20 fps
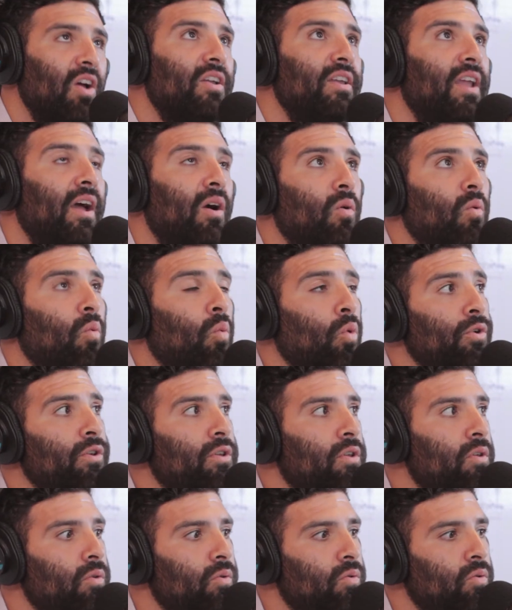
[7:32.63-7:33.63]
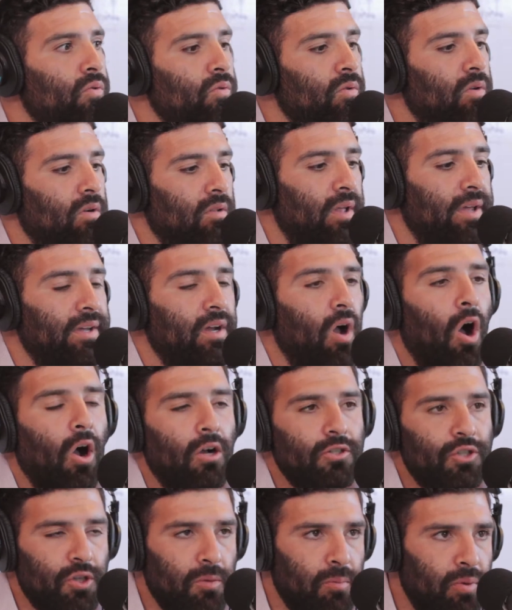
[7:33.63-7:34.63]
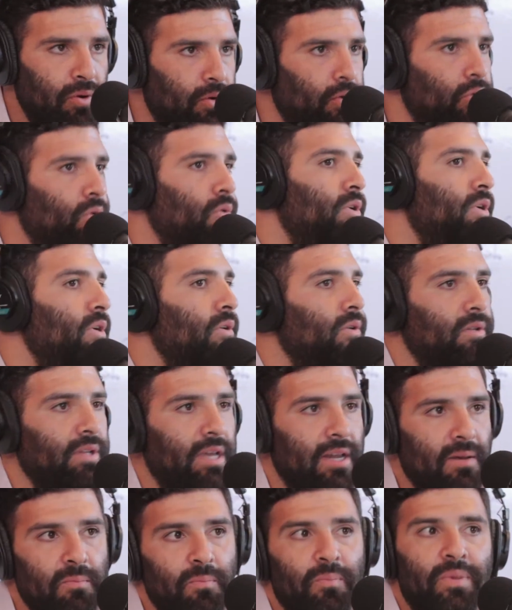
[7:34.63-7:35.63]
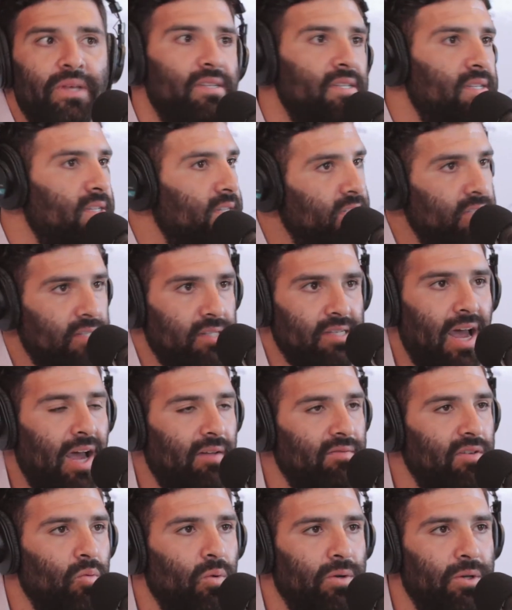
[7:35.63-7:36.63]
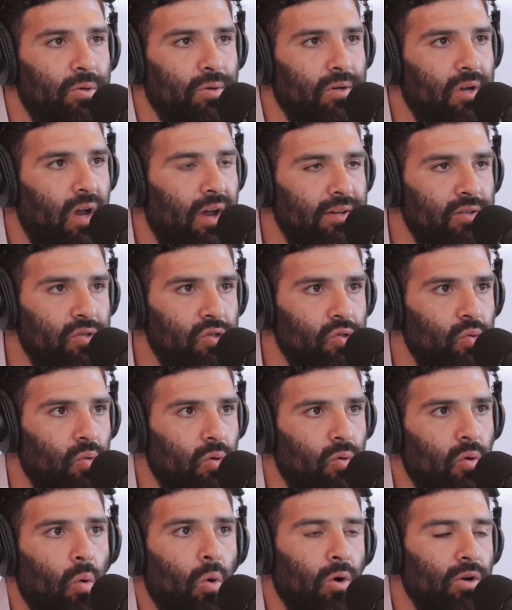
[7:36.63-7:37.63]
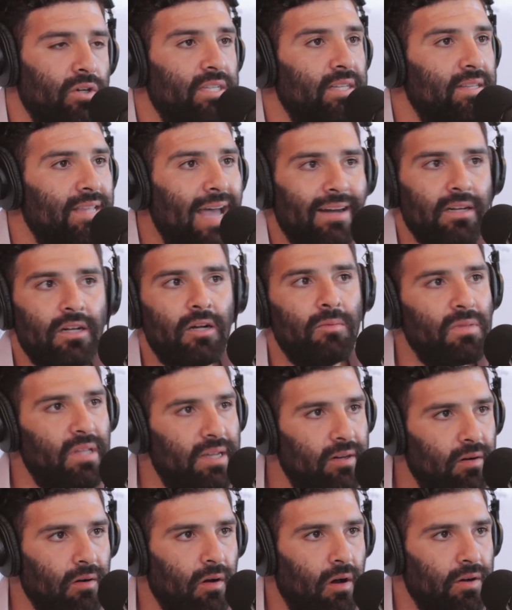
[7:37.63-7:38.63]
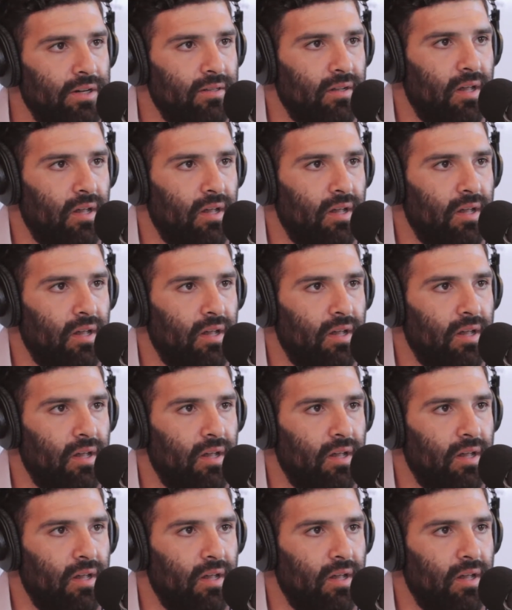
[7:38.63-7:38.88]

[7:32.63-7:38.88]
Now, were you like entrepreneurial and business savvy when you were in high school, or did that come later on in